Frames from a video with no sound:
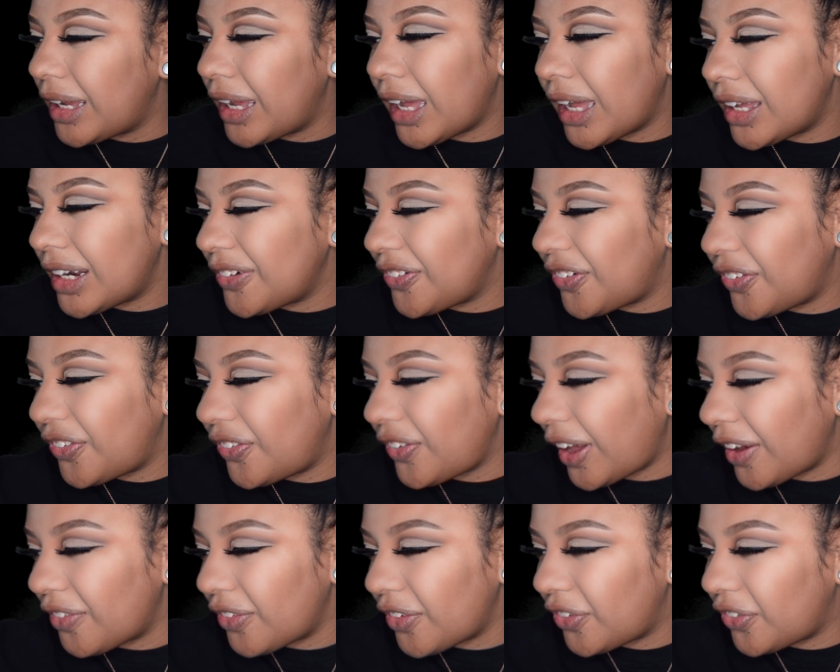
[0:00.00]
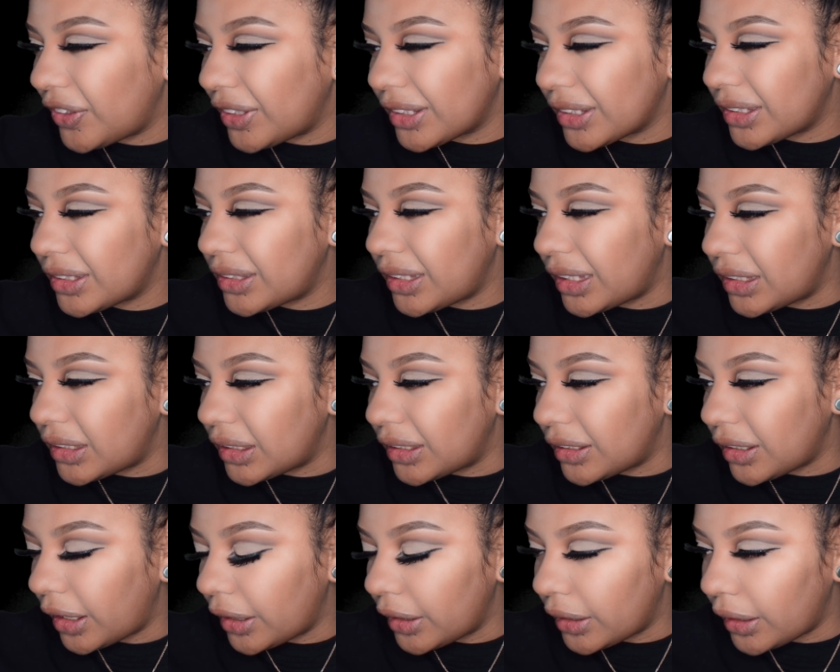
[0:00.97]
have a feeling they did
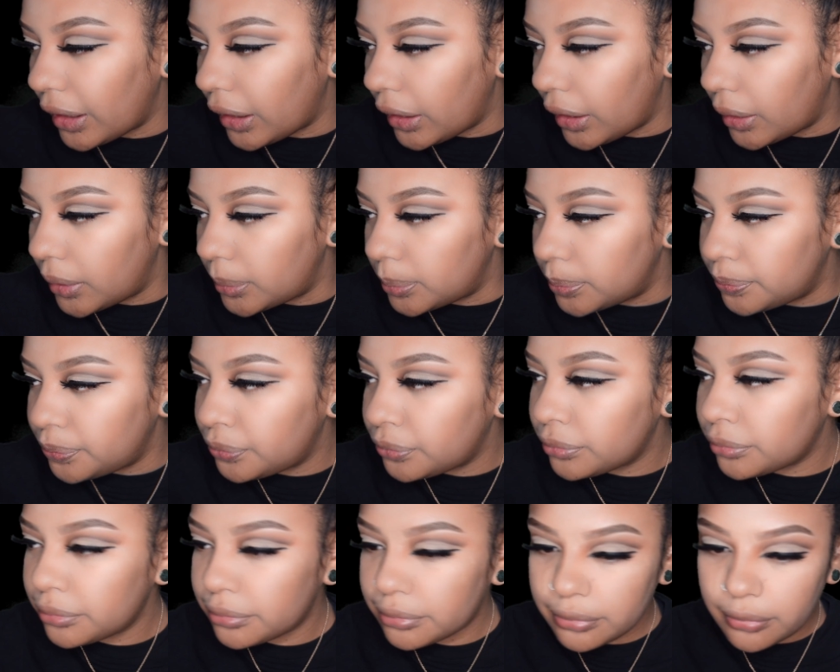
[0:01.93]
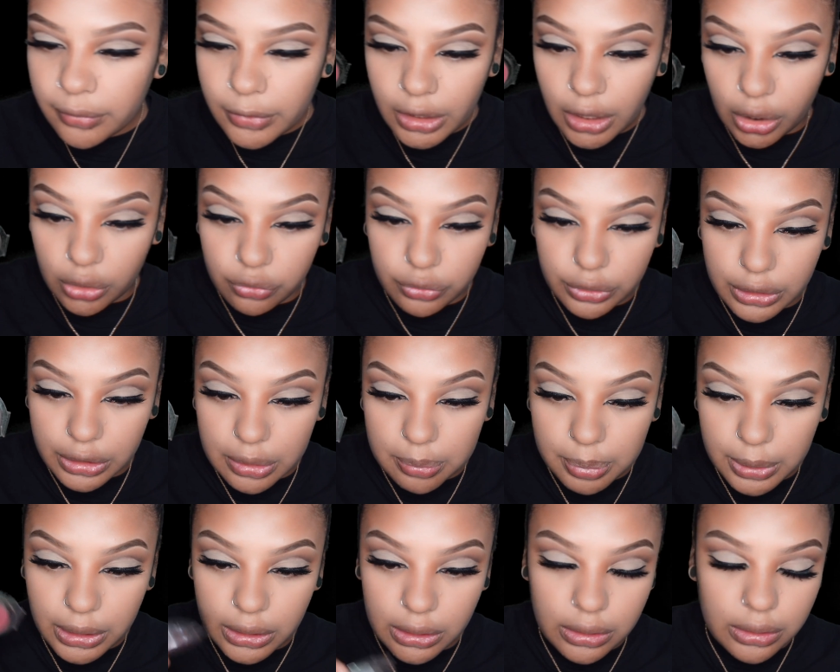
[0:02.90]
like a really
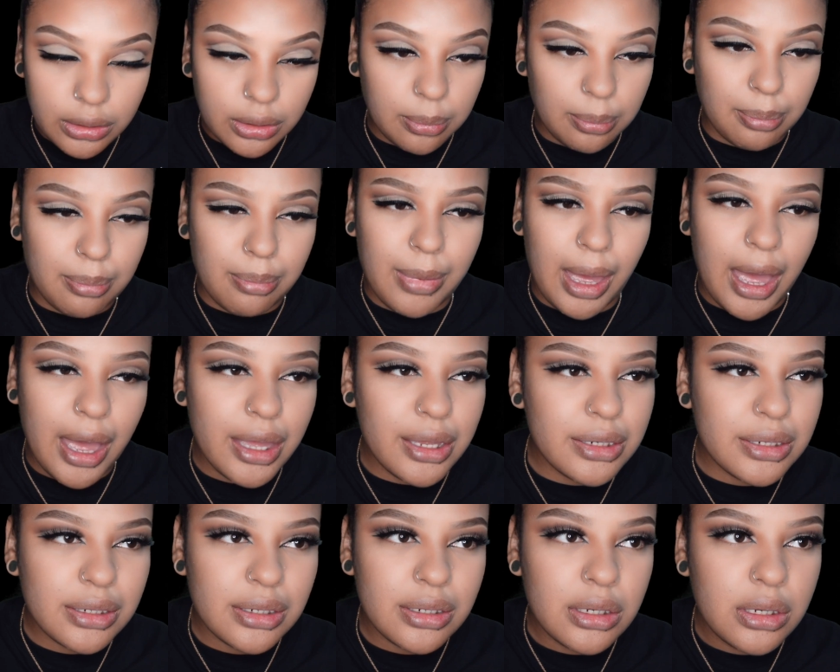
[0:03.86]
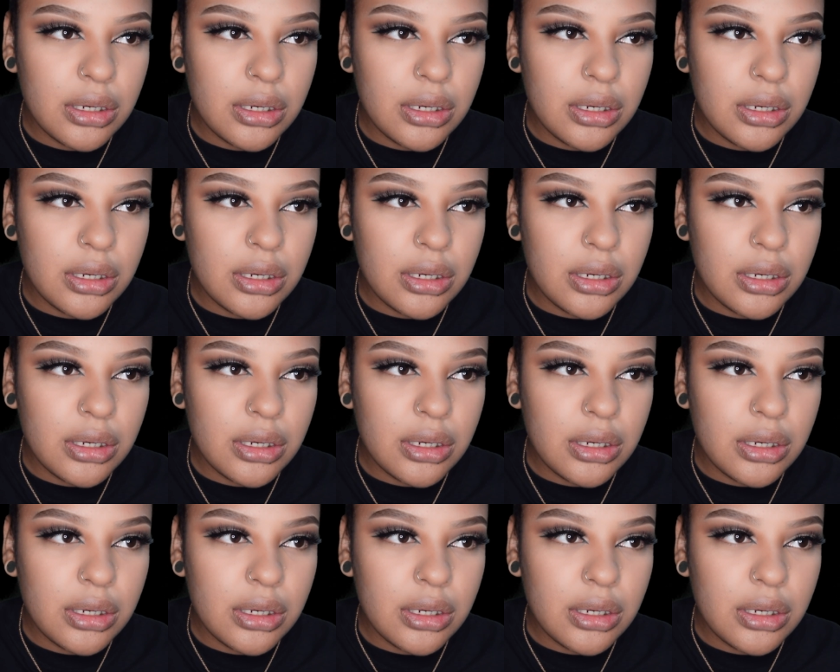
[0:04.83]
pink matte